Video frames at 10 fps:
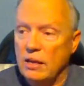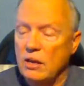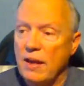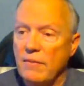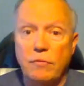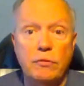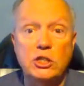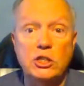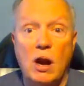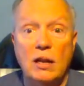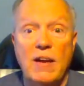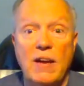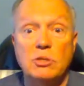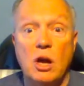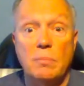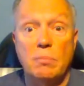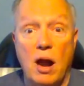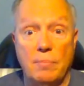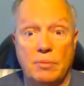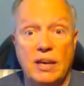You can have a free trial of Amazon
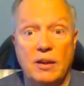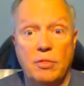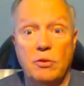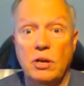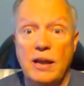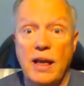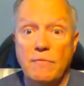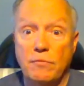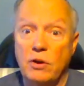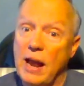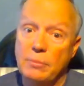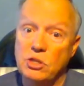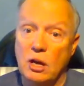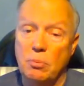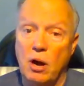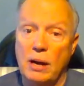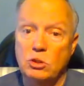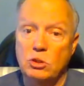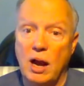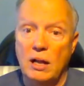Prime. You get a 30-day free Amazon
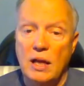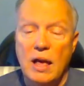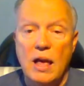Prime trial.